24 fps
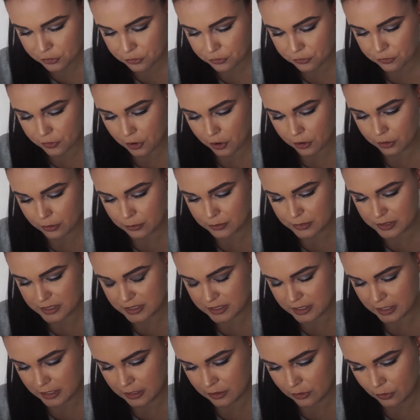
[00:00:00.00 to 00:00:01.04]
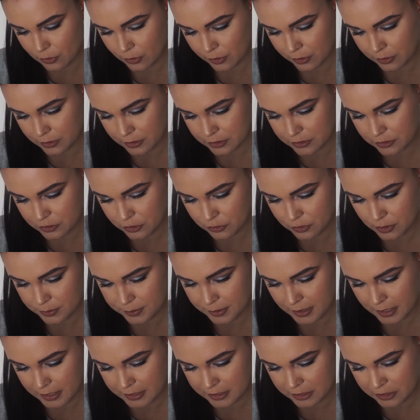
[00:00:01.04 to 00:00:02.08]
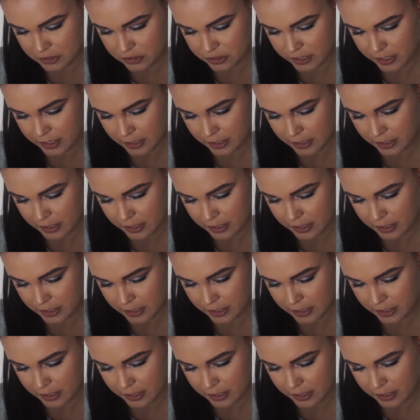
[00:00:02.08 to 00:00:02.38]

foam seed oil to replenish